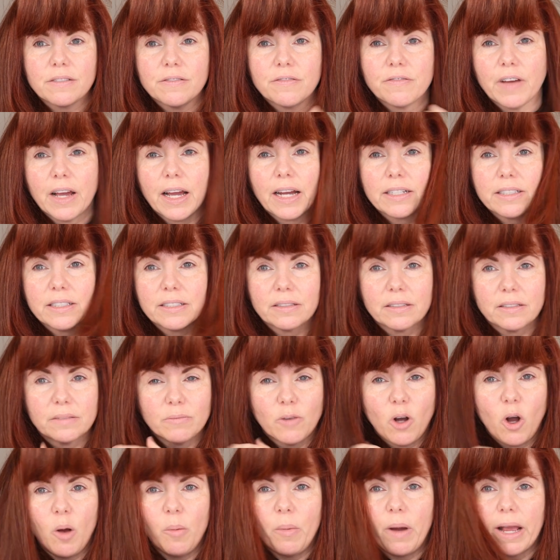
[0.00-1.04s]
In fact,
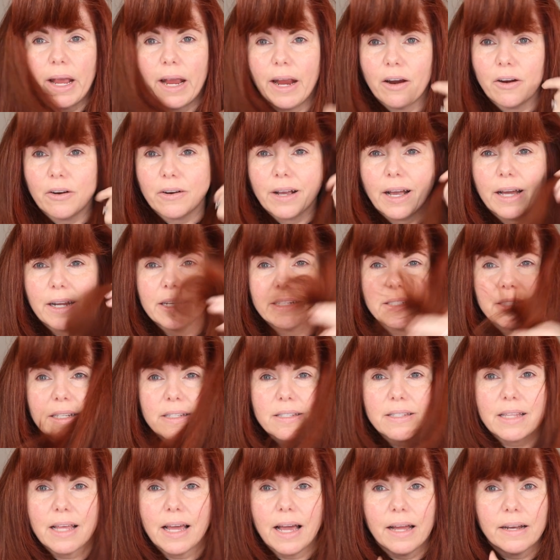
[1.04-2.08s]
all my hair kind of
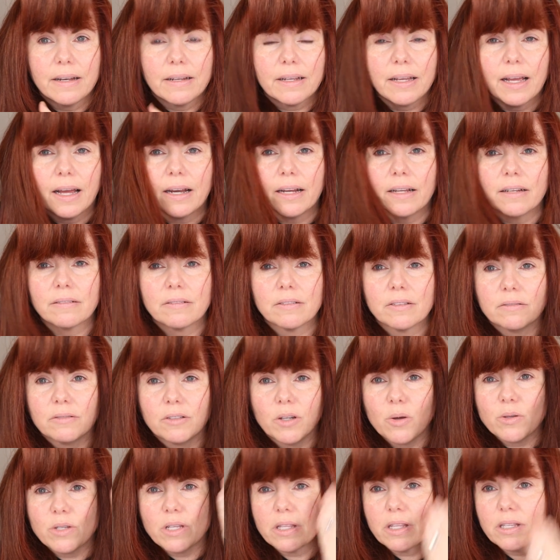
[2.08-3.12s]
does that, kind of
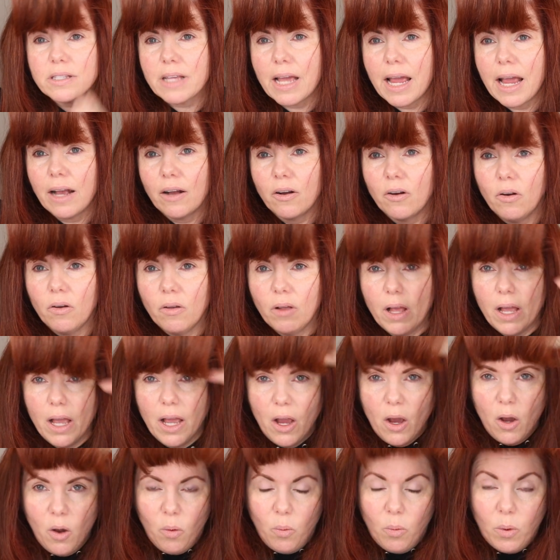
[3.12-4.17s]
goes at this angle.
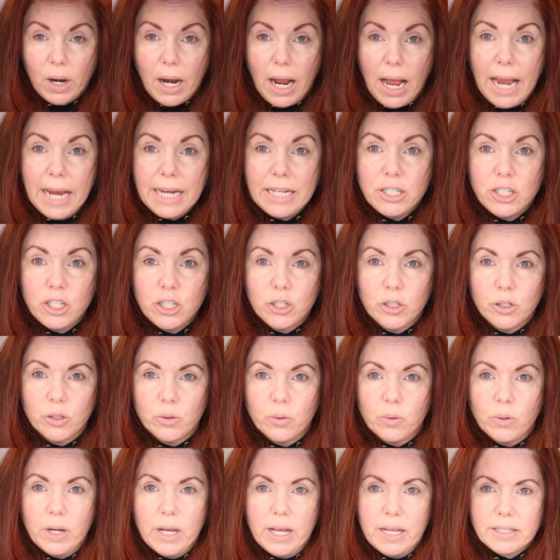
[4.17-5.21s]
What I
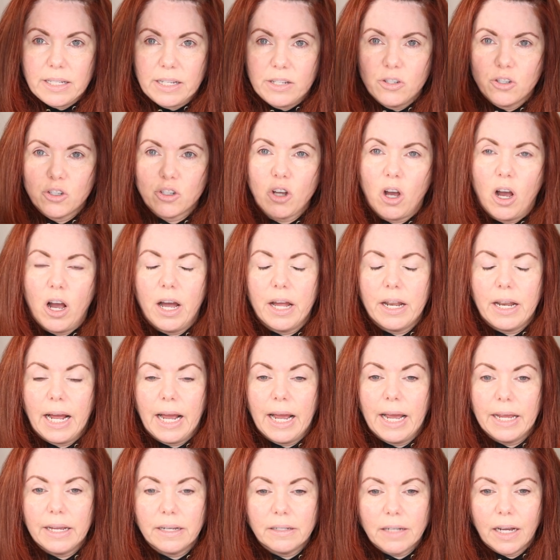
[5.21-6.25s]
do is
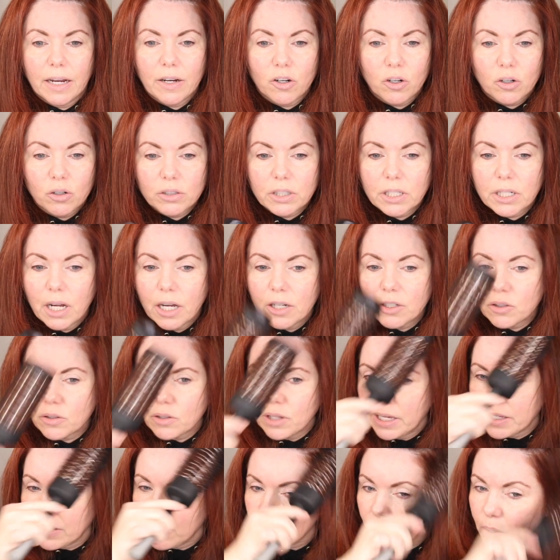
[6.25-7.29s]
I curled it under
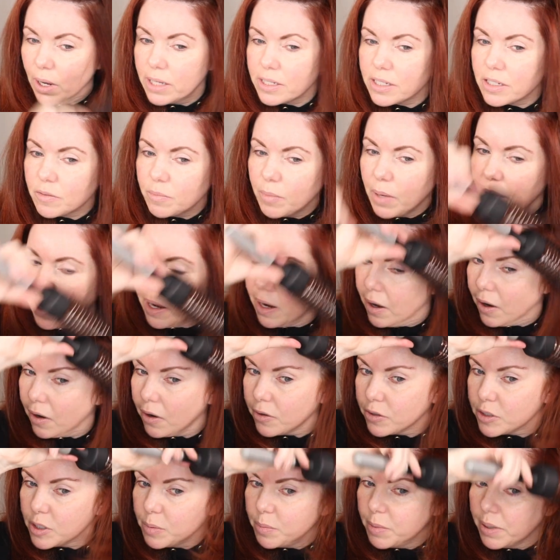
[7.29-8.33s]
like the rest of my
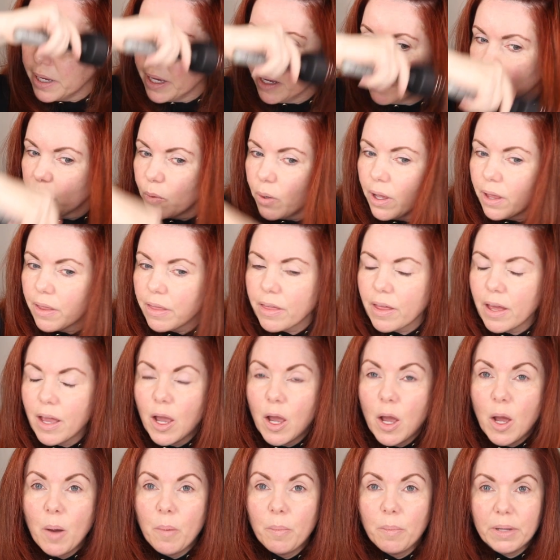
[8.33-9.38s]
hair to begin with,
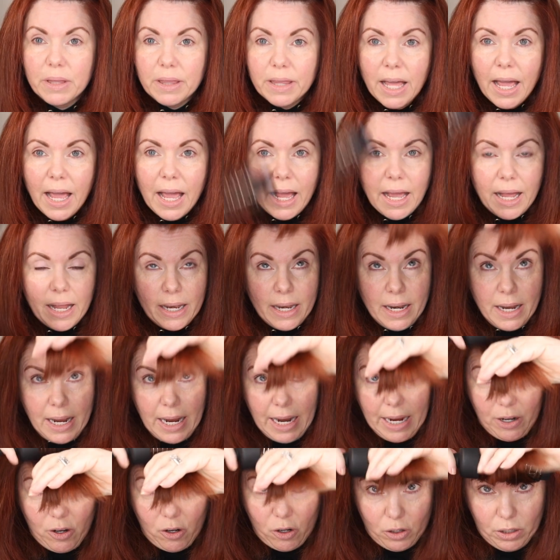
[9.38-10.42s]
but then
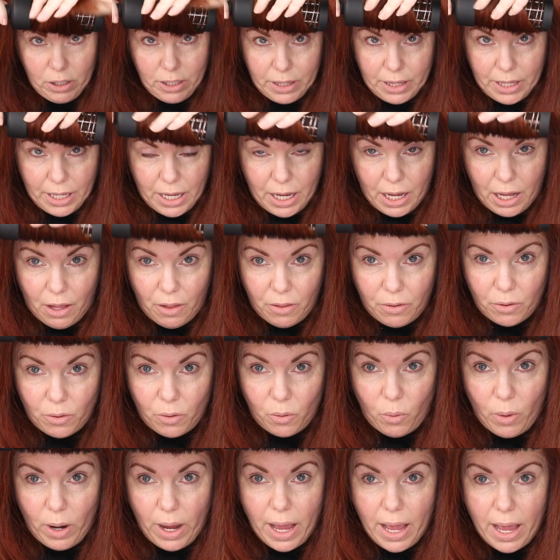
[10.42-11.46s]
I curl it the other
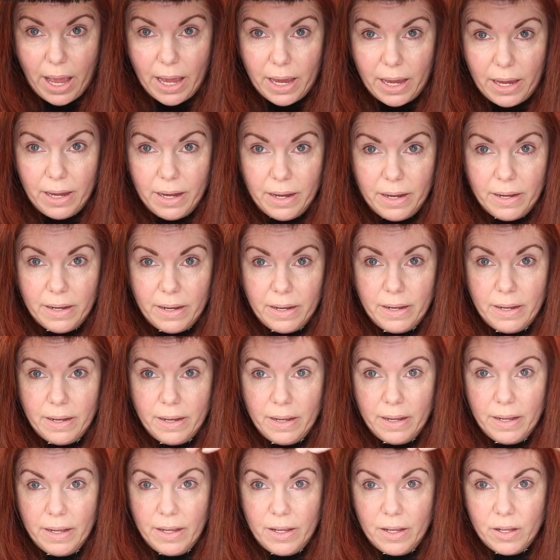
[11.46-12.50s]
way.
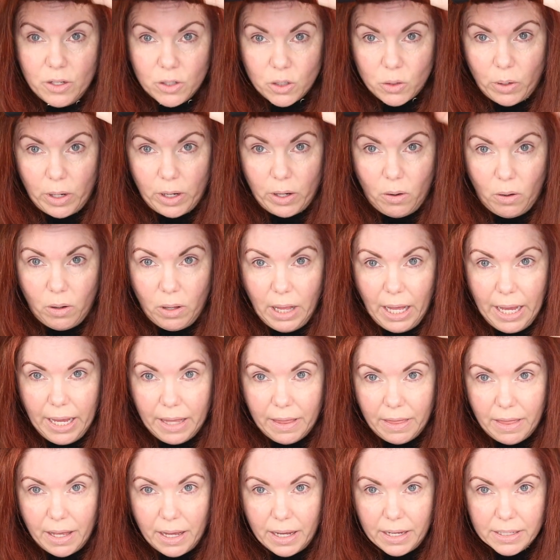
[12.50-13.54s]
So I go
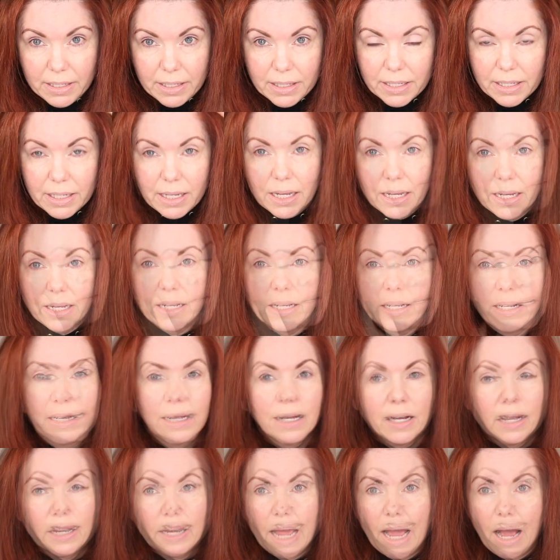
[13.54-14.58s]
like this.
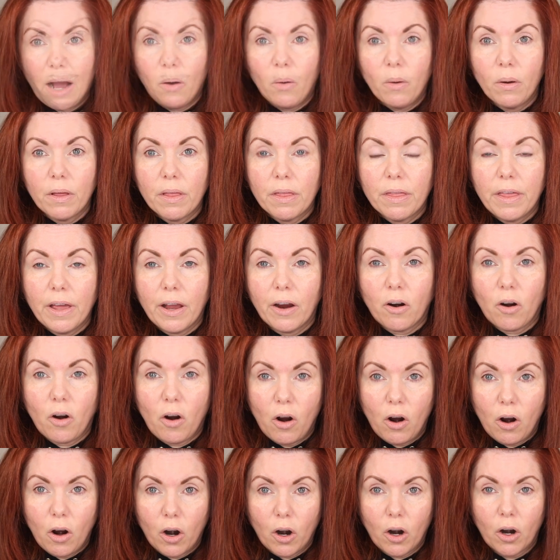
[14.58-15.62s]
Now, there
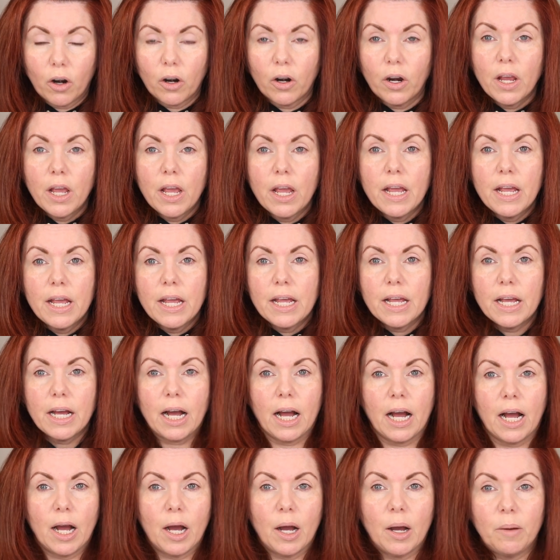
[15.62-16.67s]
are
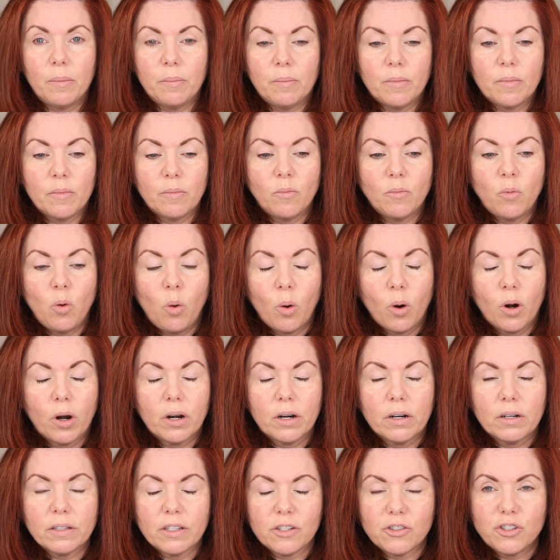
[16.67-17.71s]

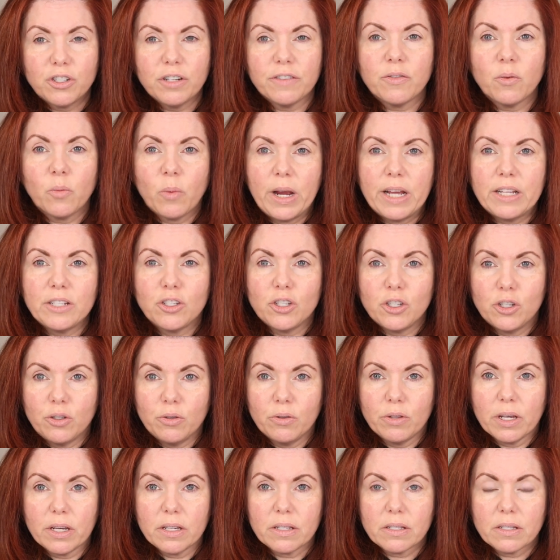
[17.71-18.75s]
there's different ways to do
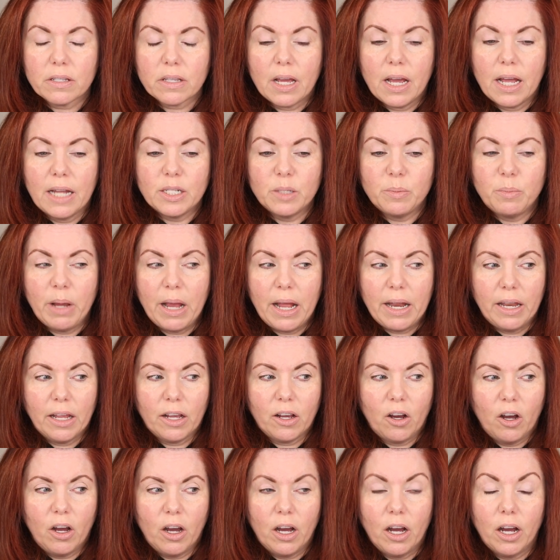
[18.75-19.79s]
this. And depending
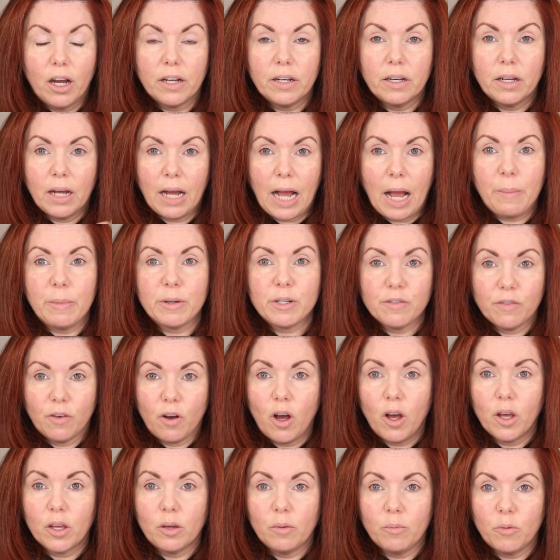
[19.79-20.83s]
on how much
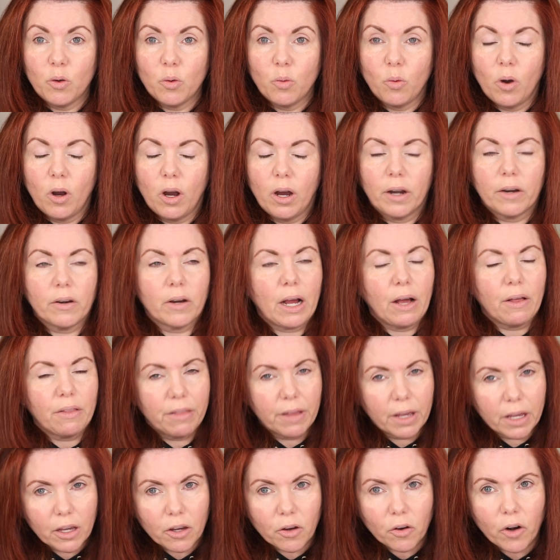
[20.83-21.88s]
volume you want, how
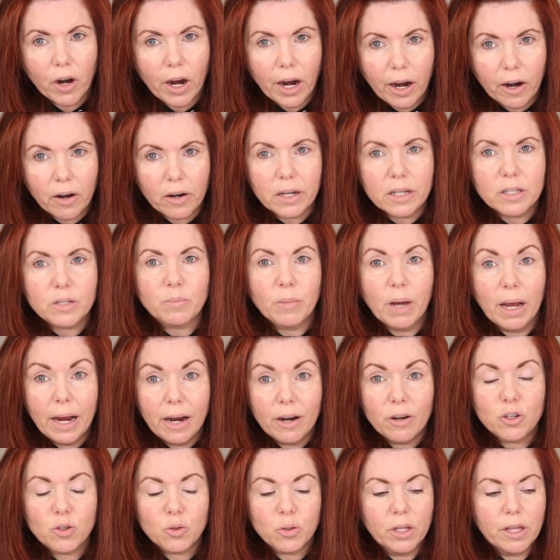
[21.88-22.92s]
thick your hair is, my
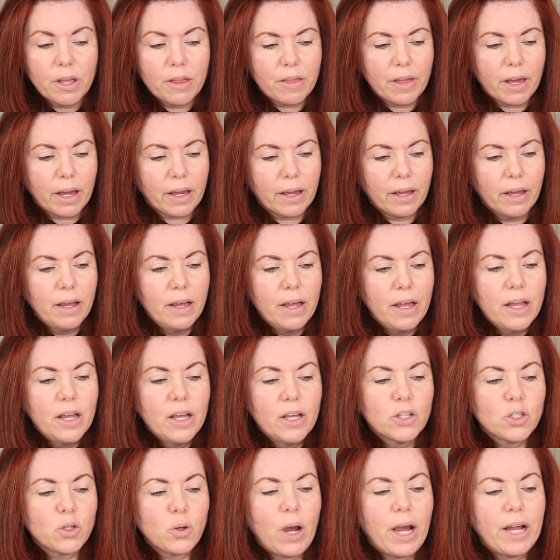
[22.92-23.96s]
hair is really thick.
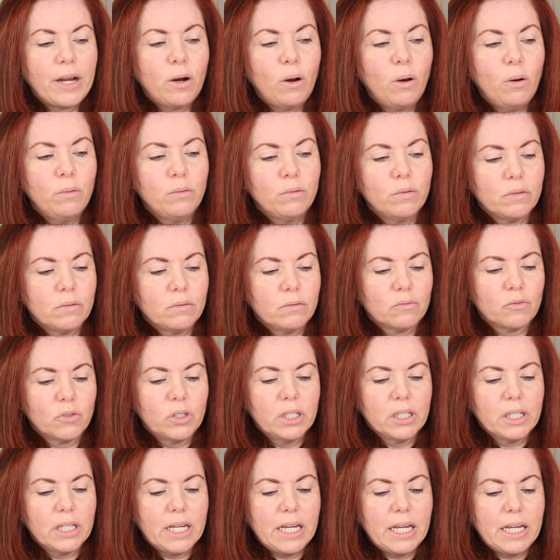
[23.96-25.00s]
So I don't
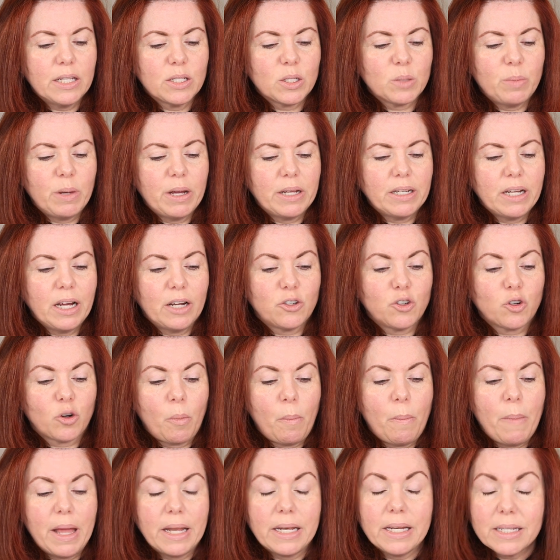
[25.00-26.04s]
really spend a
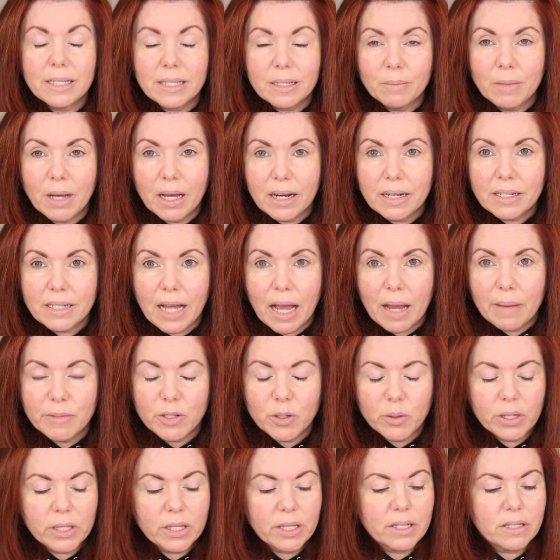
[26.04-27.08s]
tremendous amount of time
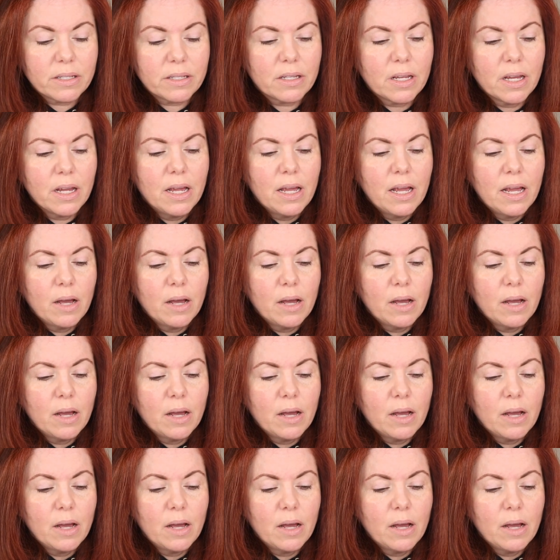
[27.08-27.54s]
doing this.